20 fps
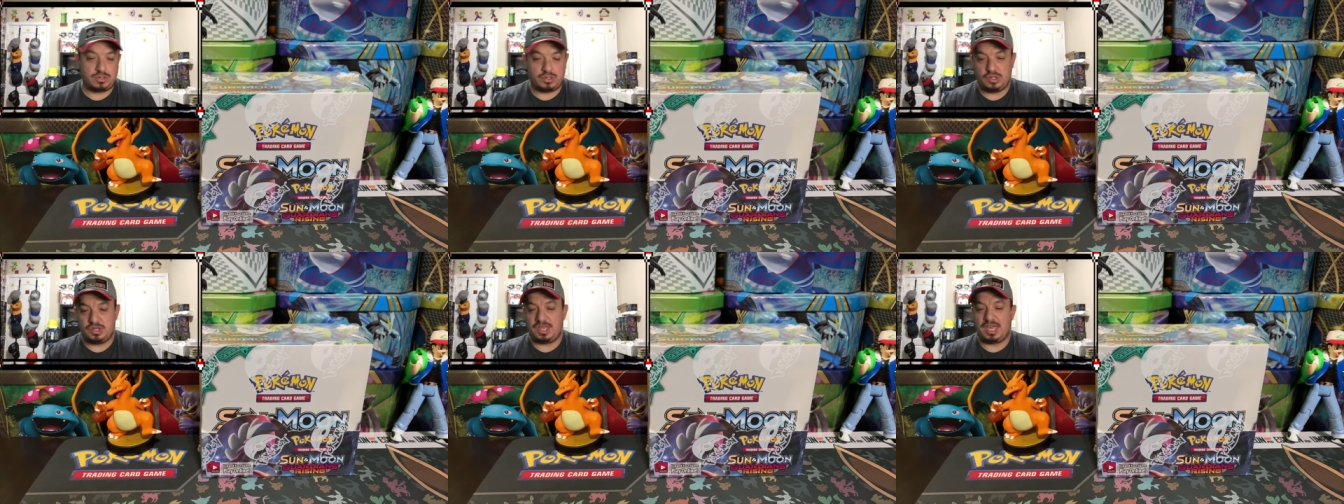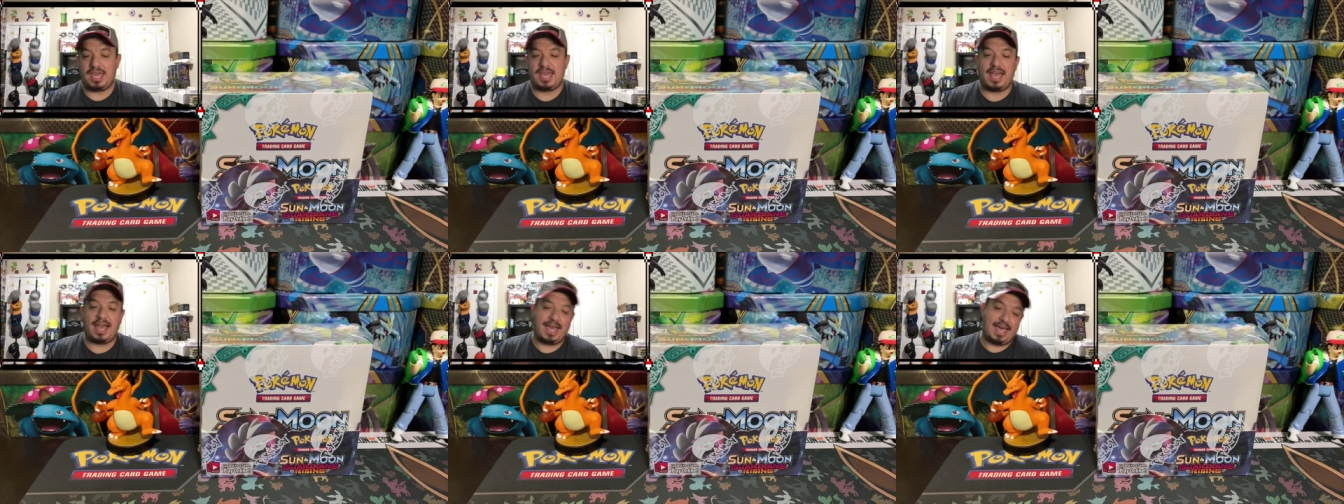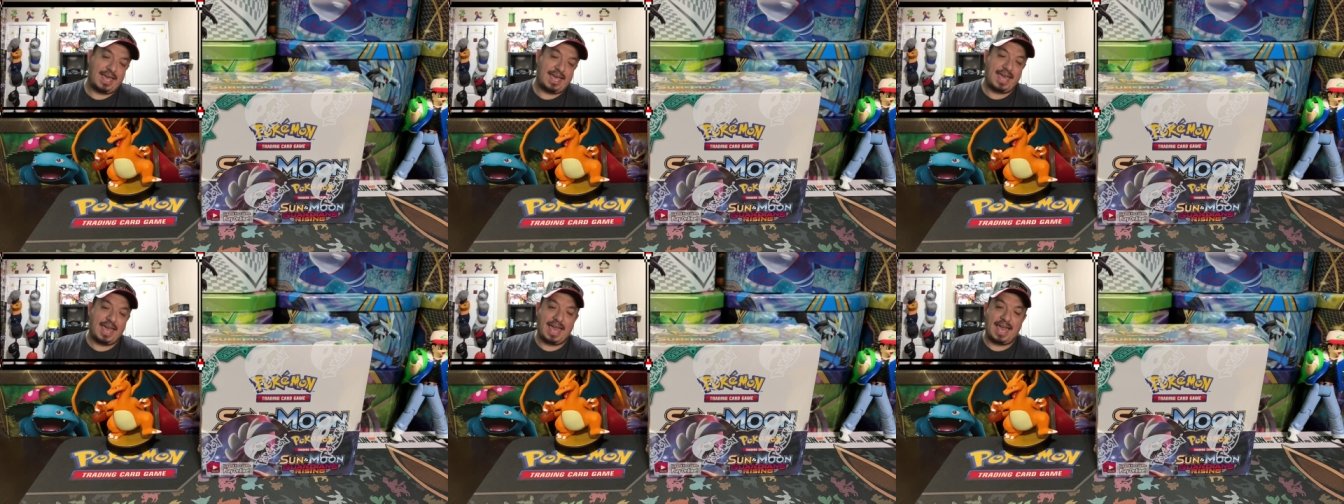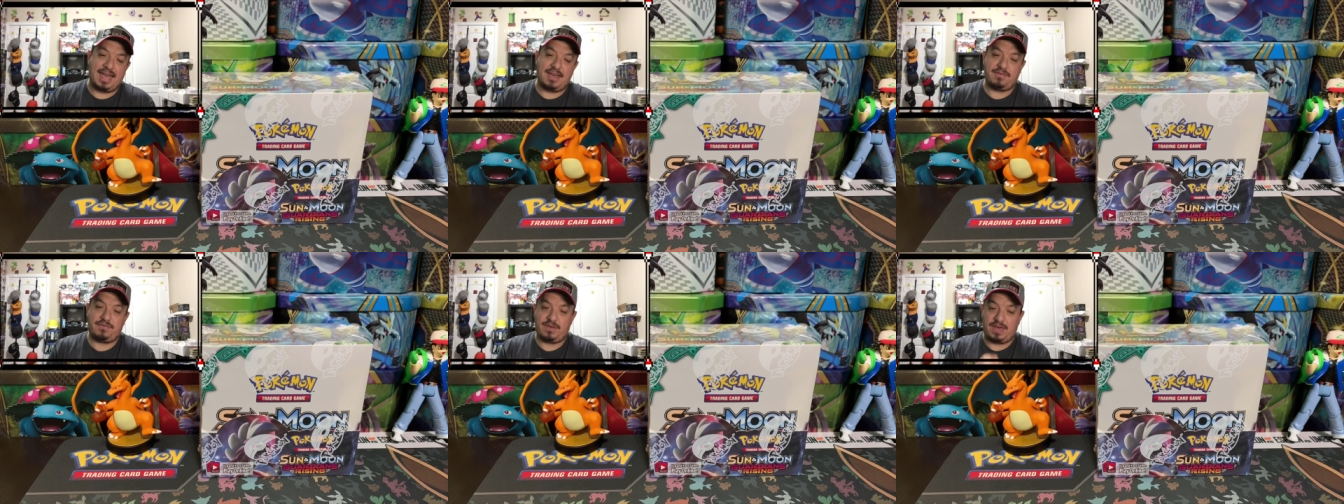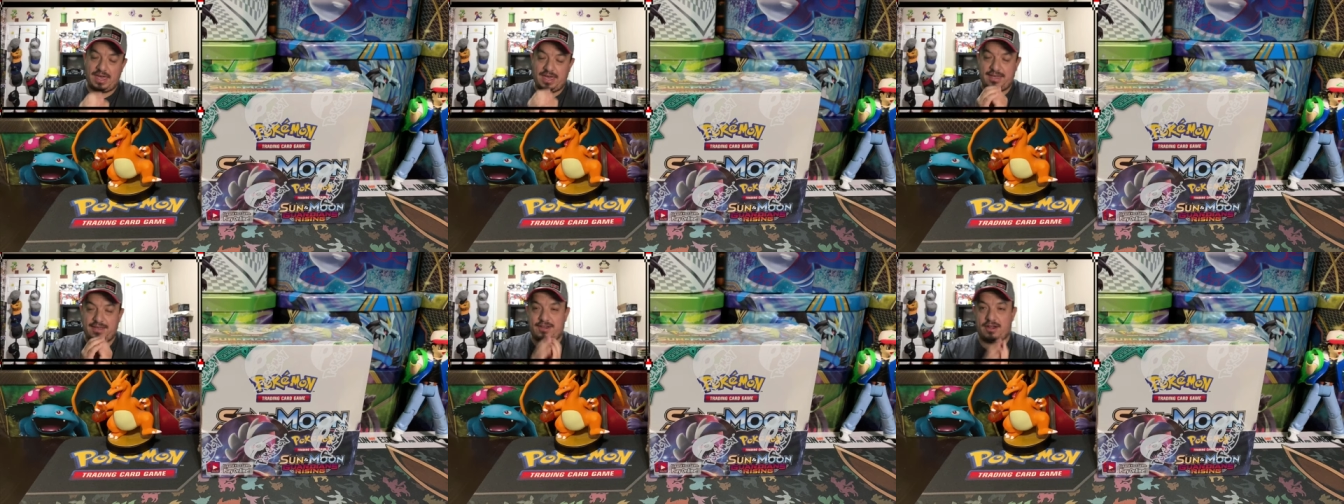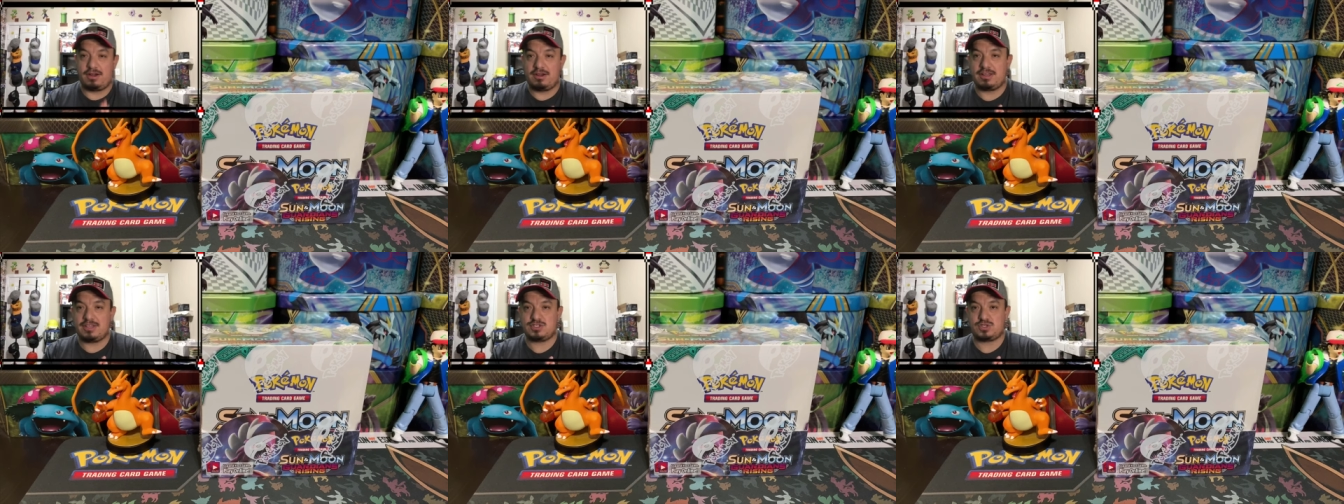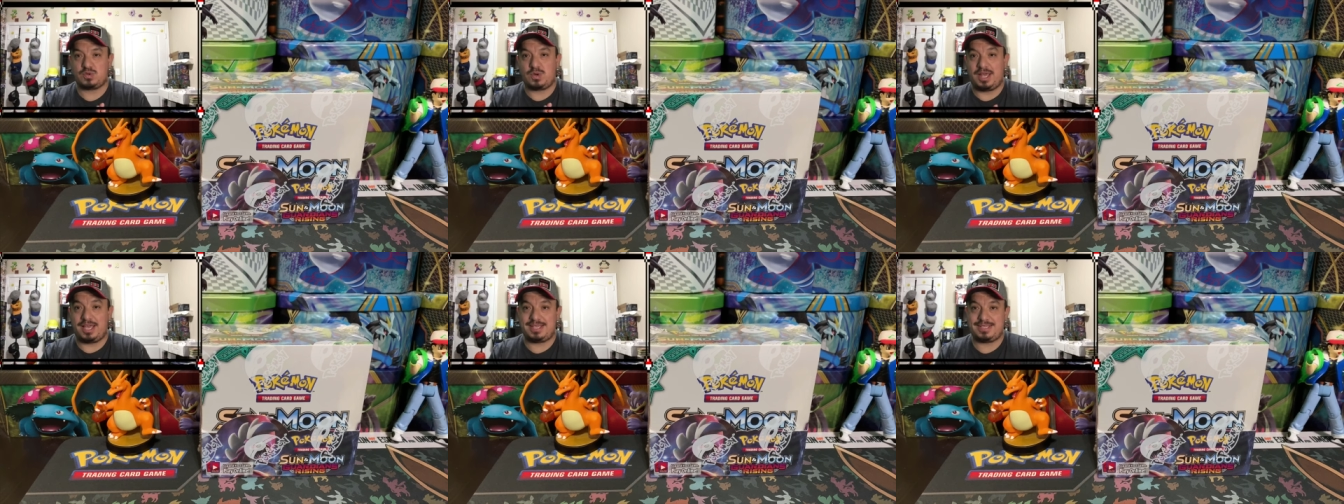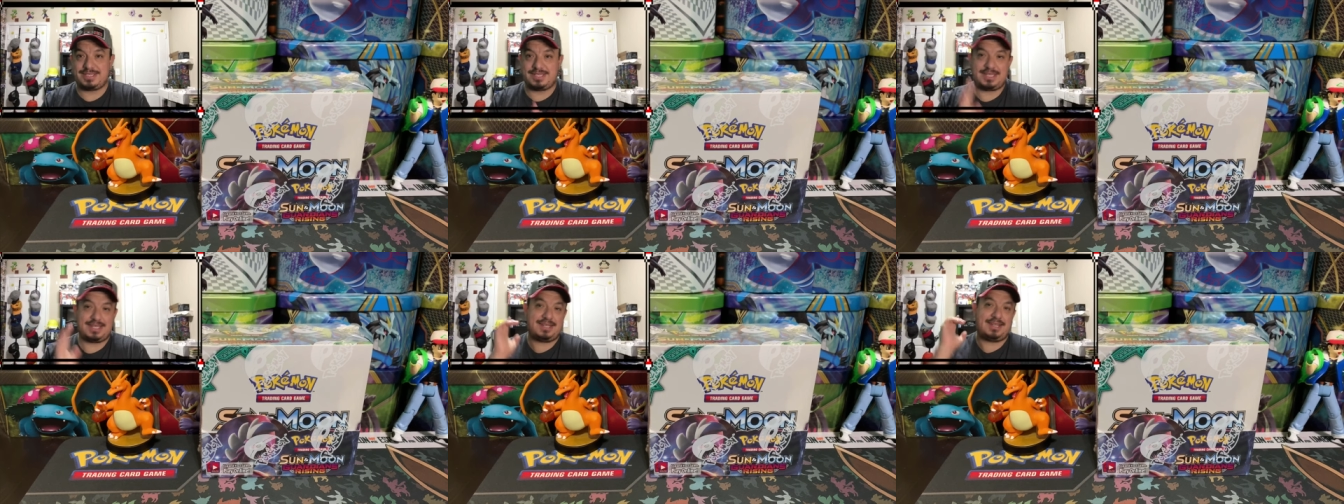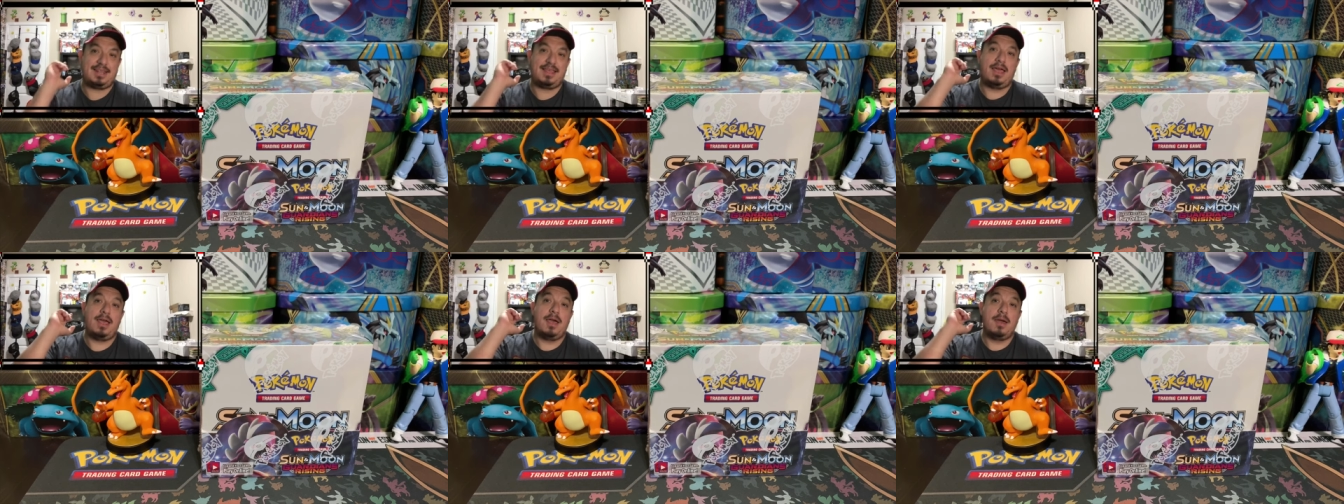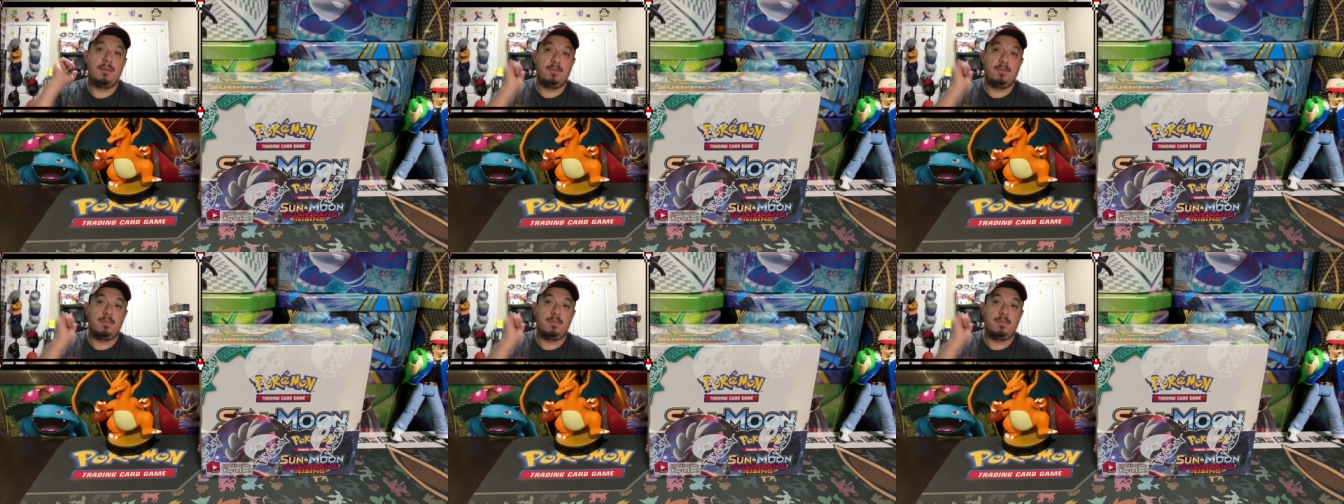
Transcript: Today I have a Guardians Rising